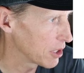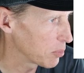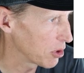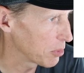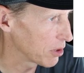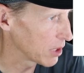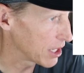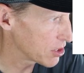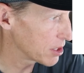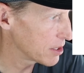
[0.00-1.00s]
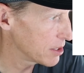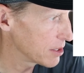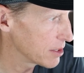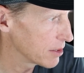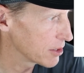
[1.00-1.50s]
inappropriate
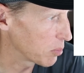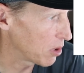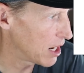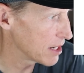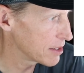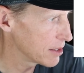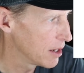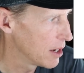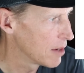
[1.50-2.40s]
relations. Surprise.